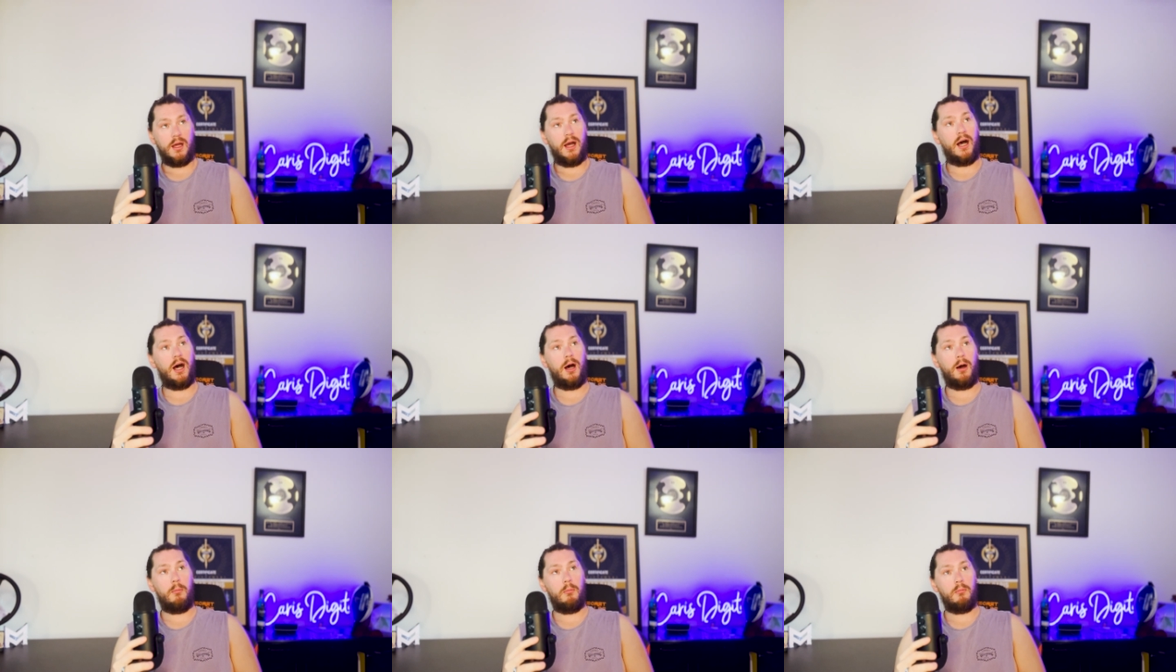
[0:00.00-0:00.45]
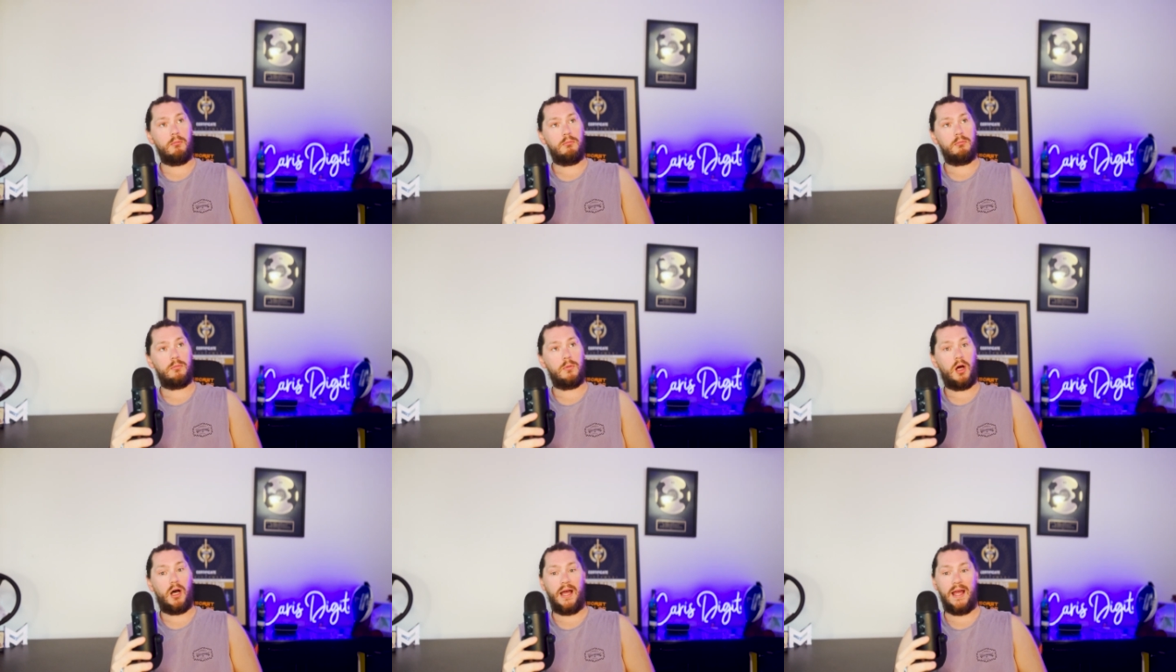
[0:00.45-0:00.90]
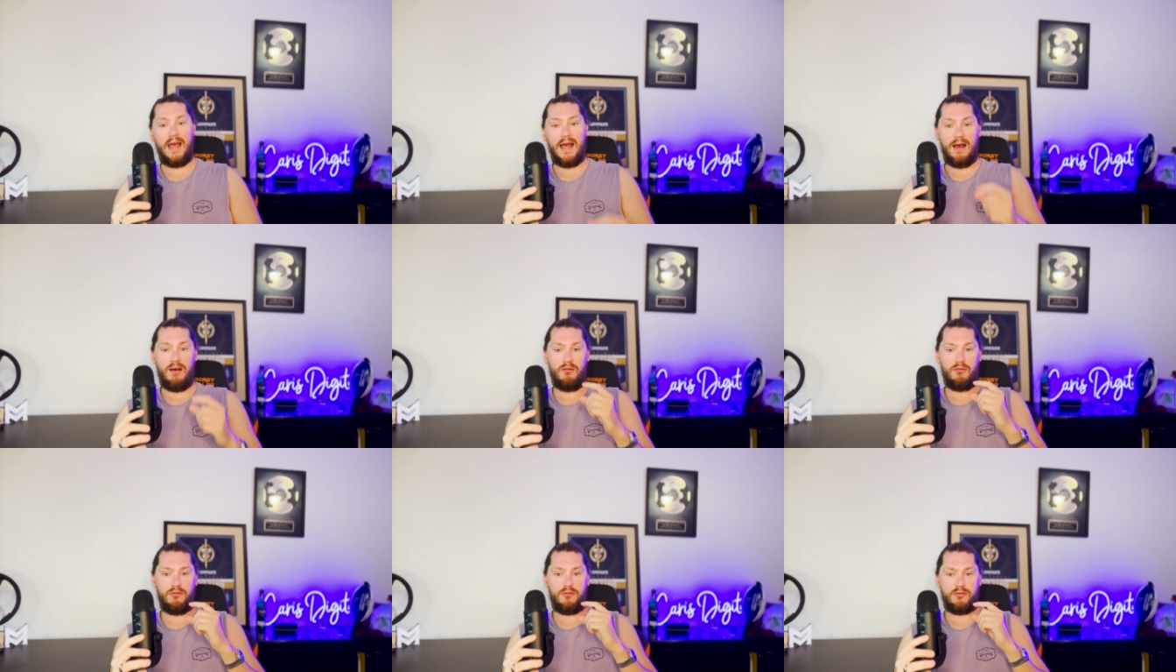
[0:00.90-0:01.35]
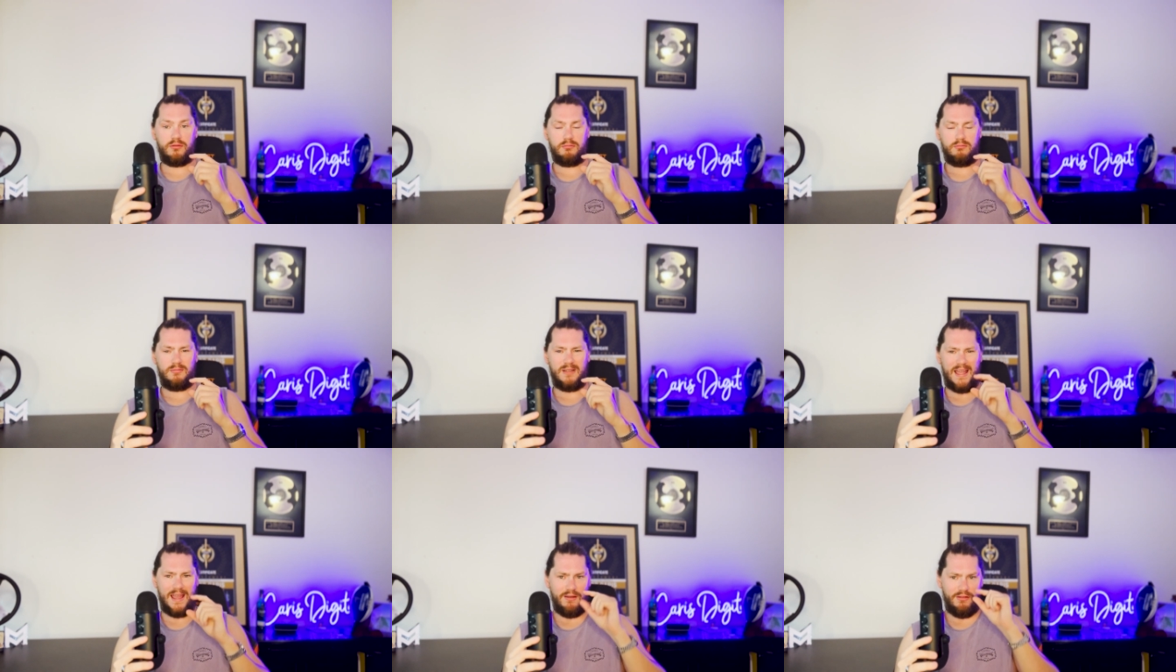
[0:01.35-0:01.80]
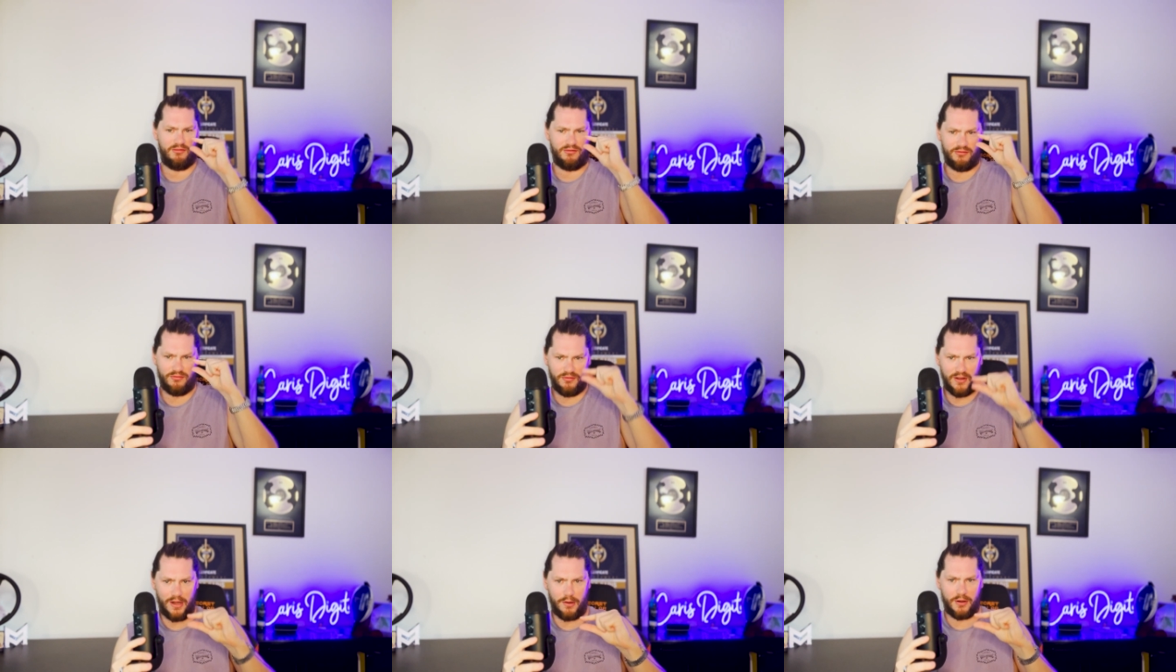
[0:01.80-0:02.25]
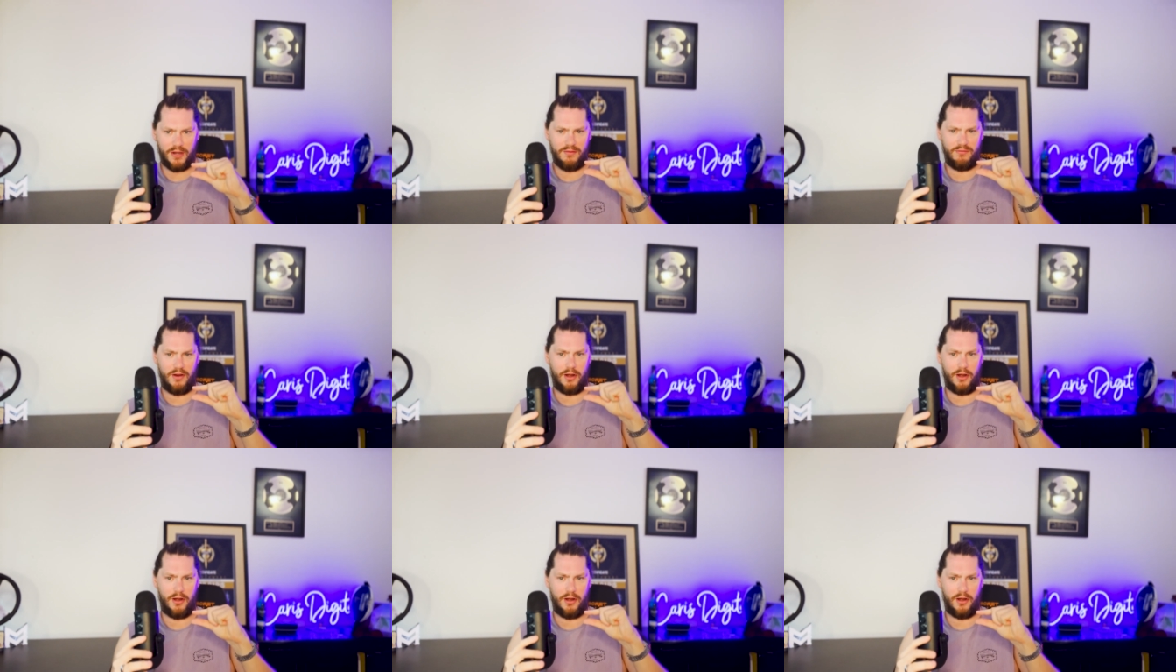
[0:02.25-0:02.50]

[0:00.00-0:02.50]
Um, I have a very,